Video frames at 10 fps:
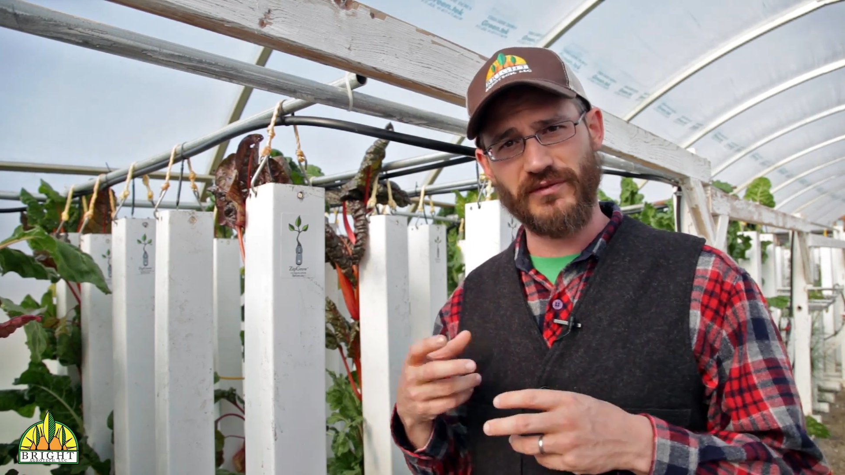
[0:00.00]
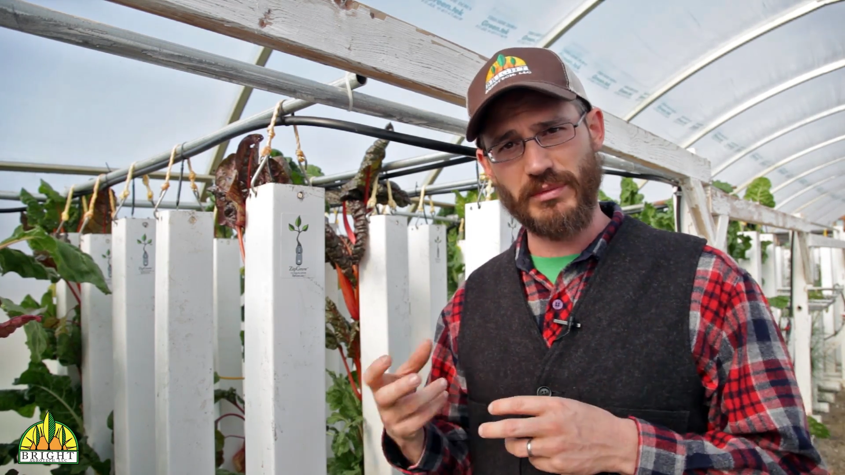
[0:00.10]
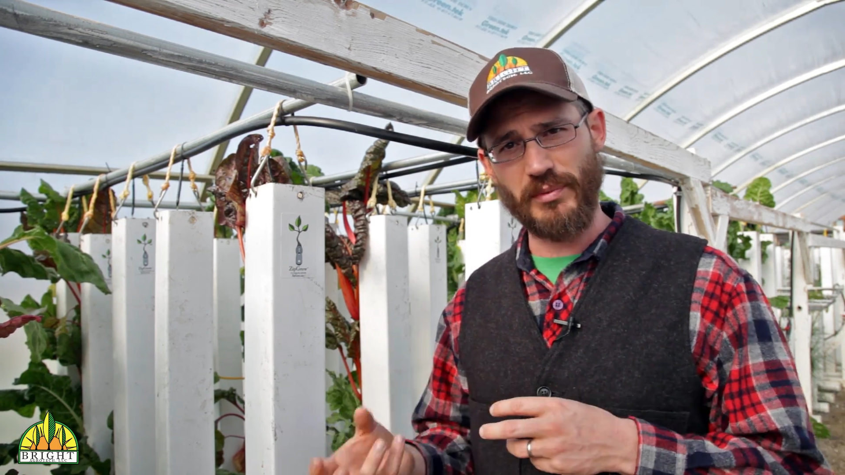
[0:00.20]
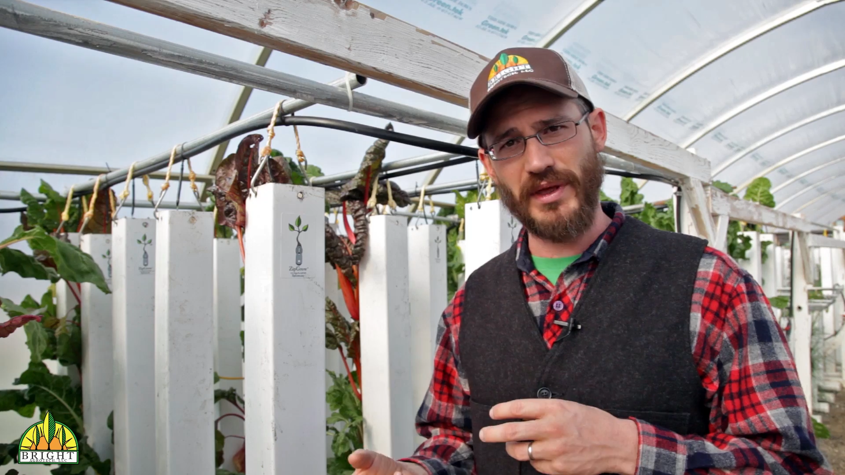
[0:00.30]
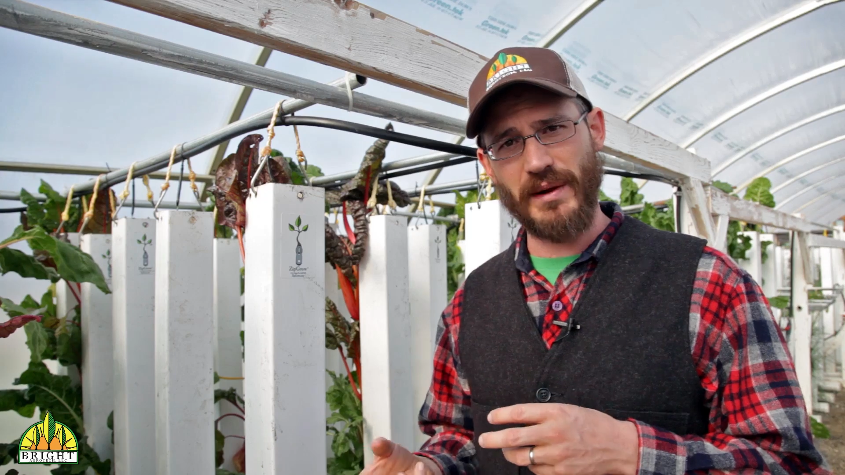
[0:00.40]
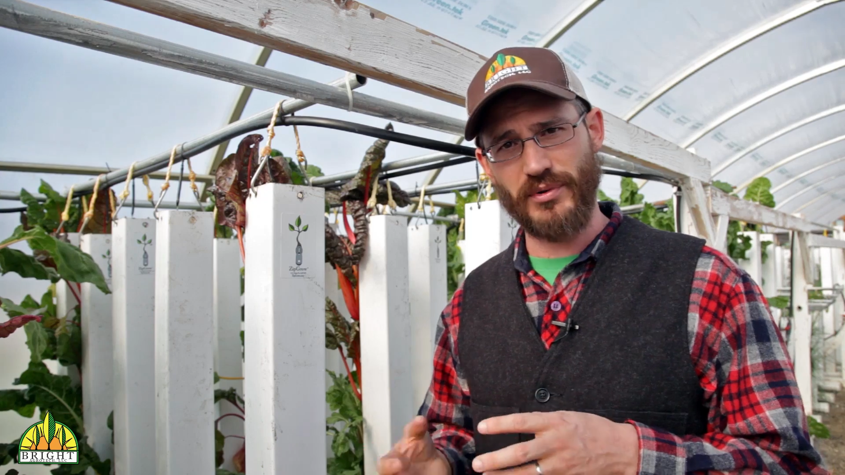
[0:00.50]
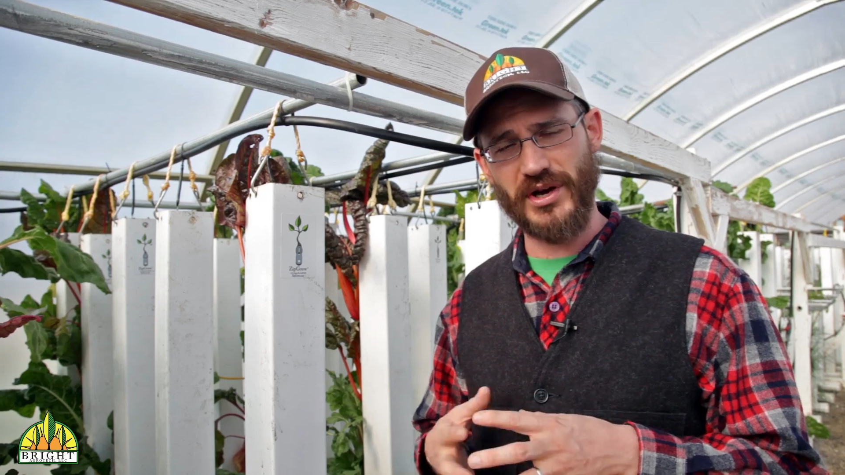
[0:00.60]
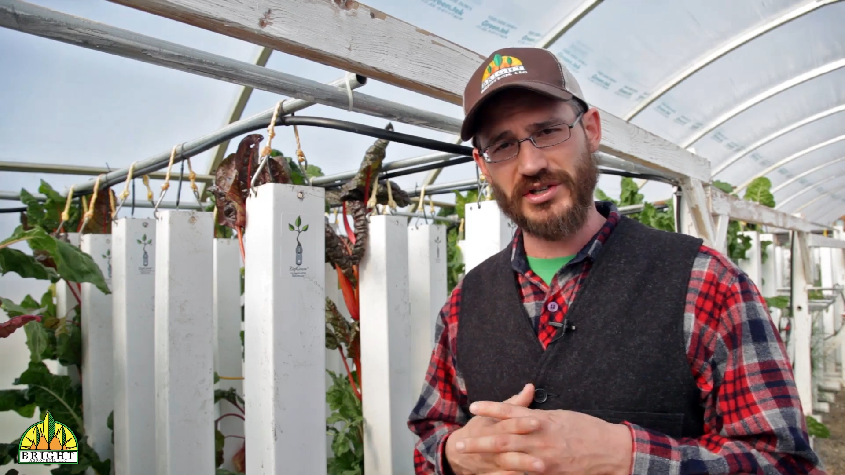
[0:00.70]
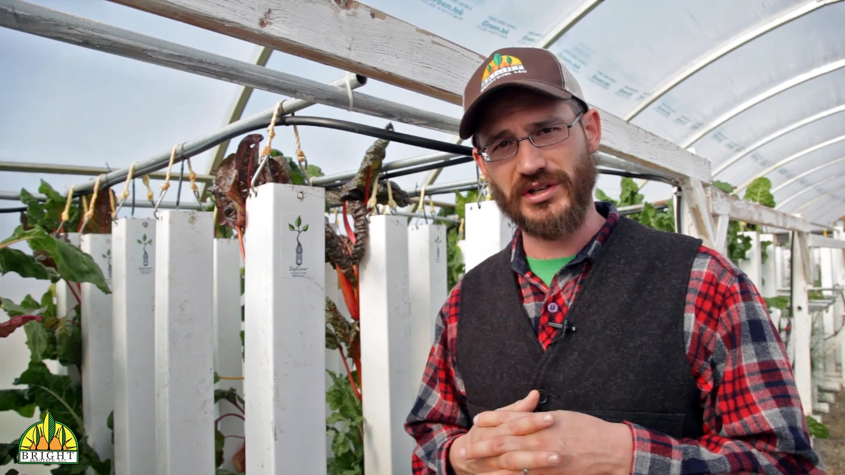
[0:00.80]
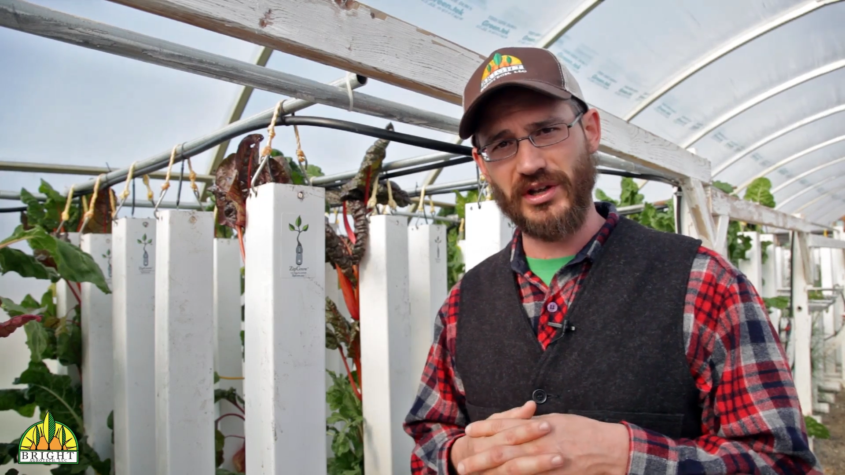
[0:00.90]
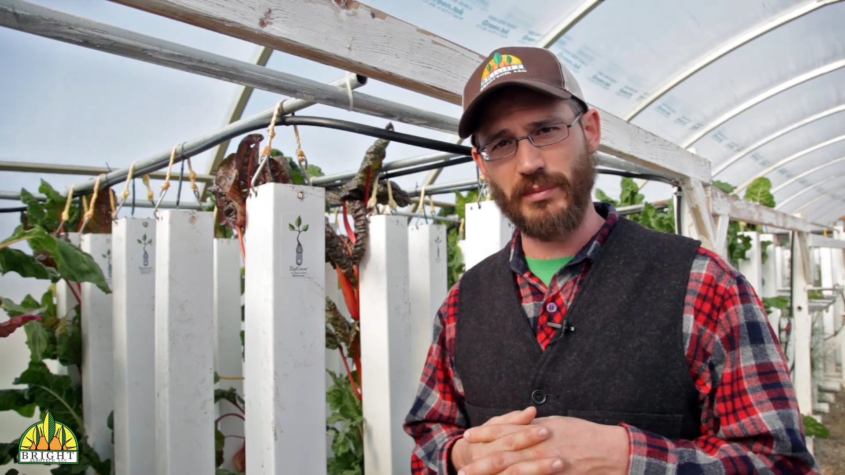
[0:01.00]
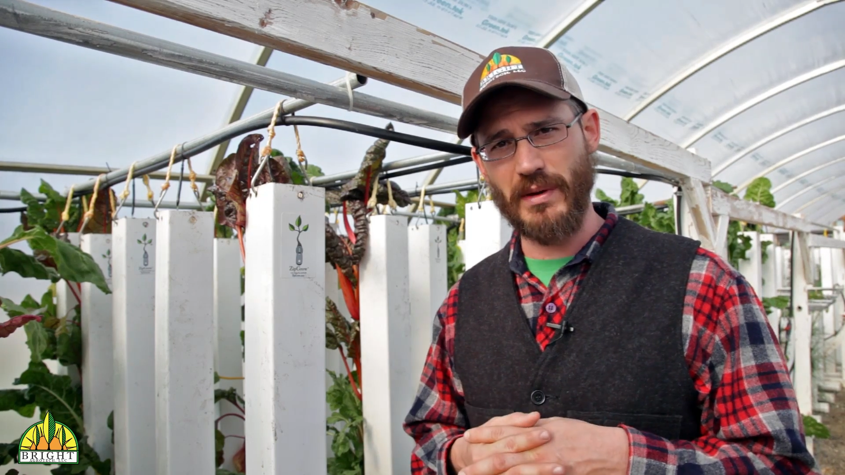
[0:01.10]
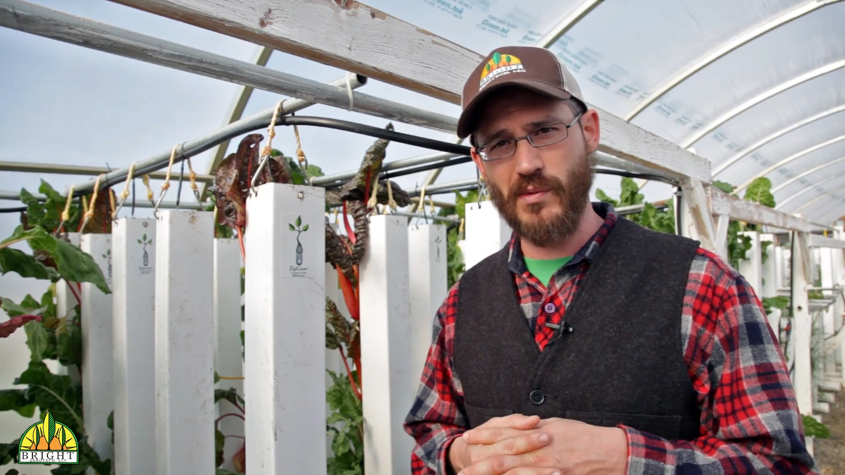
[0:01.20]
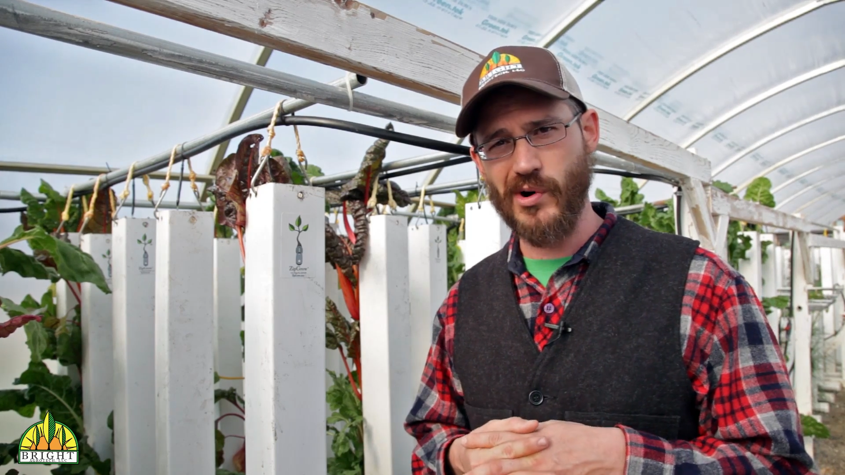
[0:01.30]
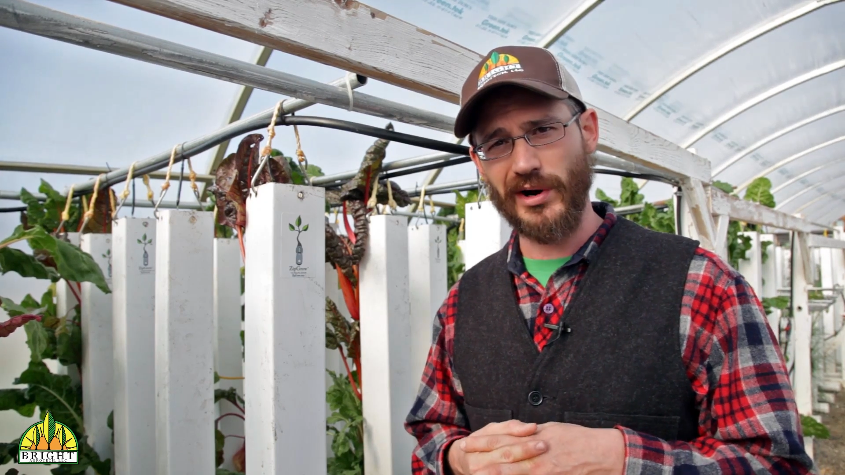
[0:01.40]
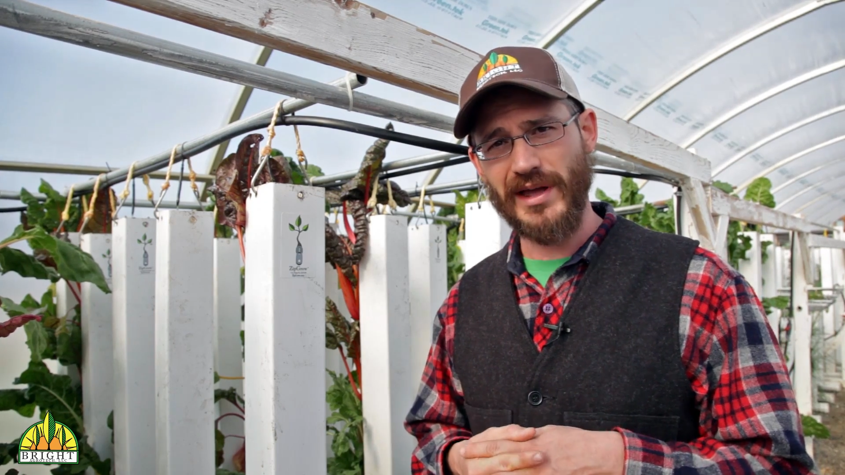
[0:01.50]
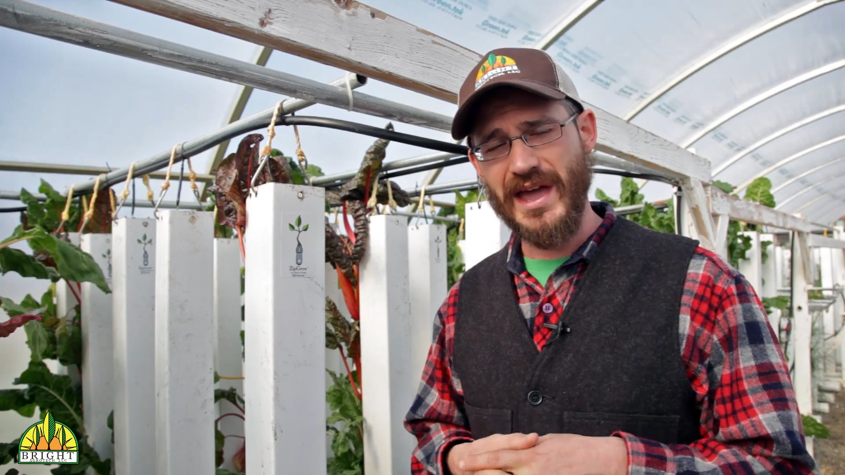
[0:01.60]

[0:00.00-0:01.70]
from the plant production a little bit more.